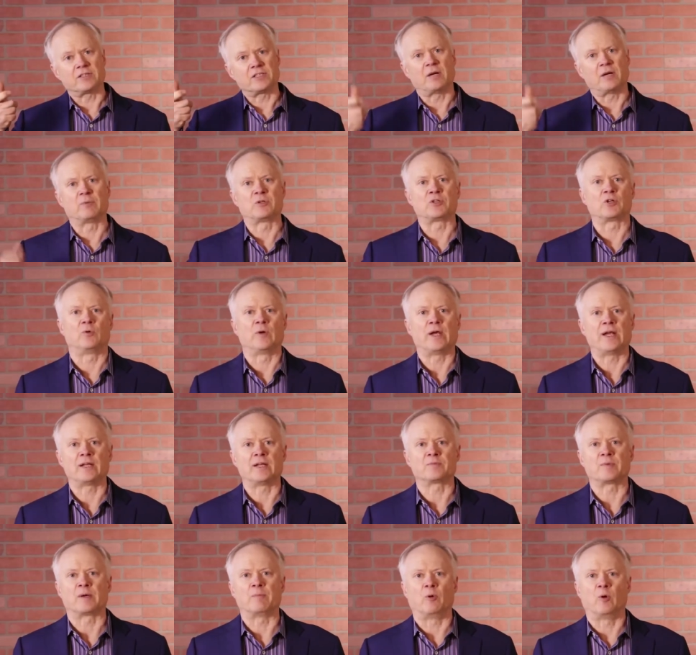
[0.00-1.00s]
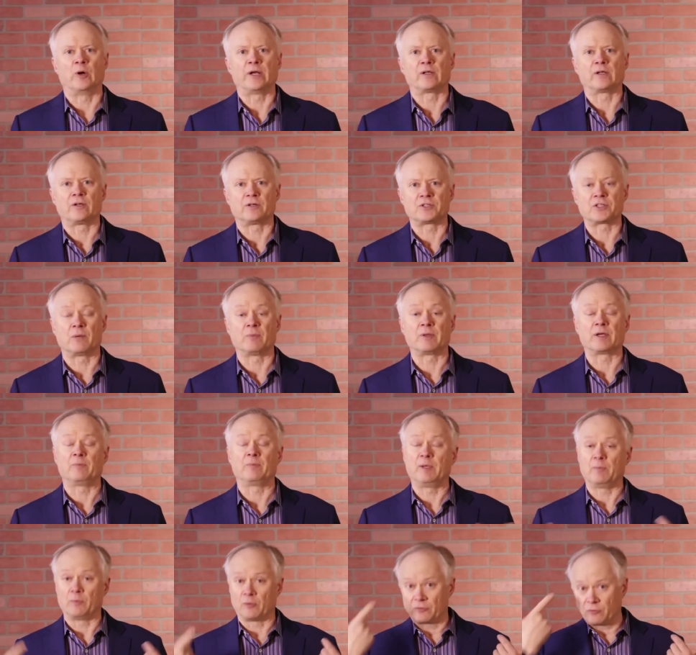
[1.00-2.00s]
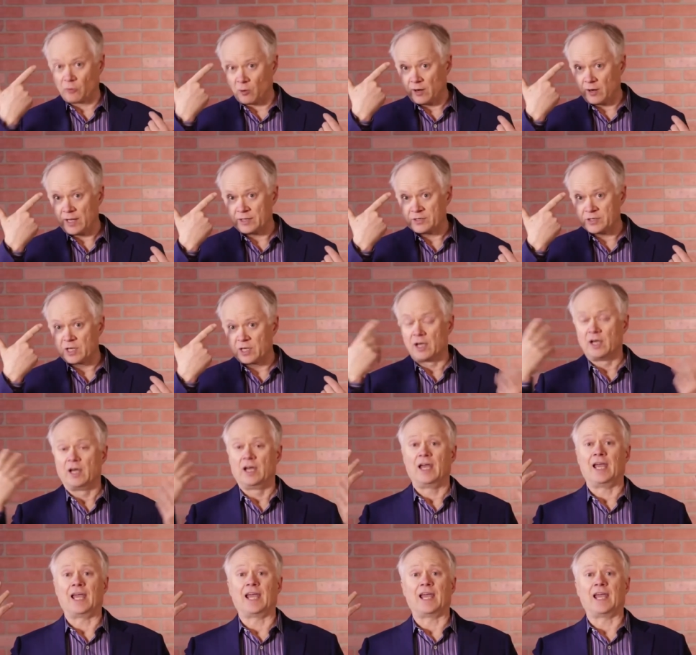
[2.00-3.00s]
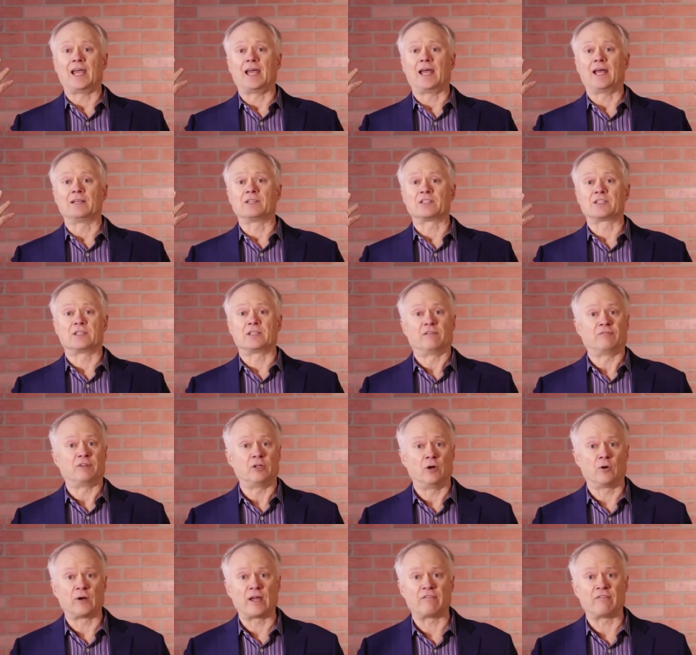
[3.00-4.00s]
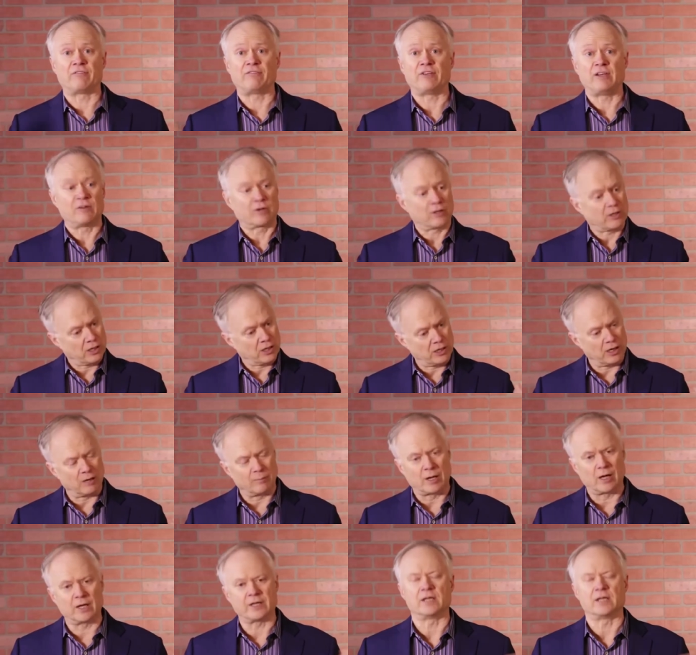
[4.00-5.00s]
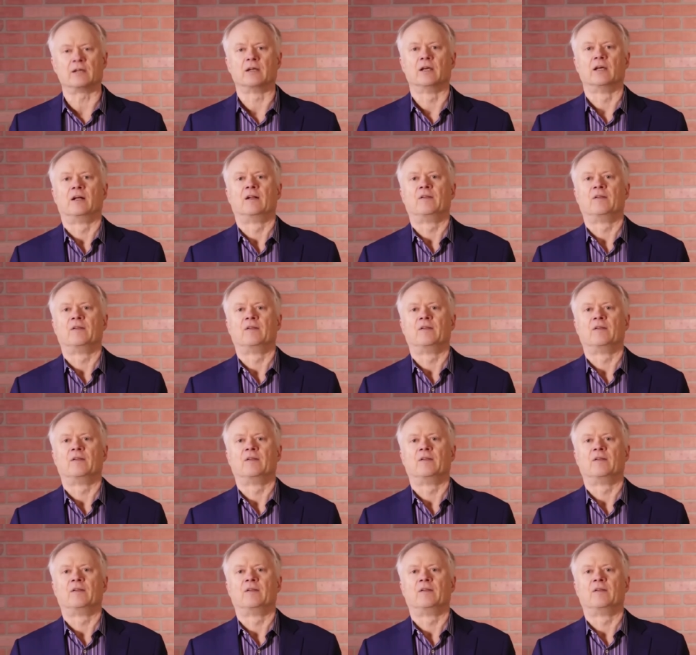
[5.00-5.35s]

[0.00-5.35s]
the temperature readings by pointing a little something at people's foreheads, and if you don't have a fever, come on in.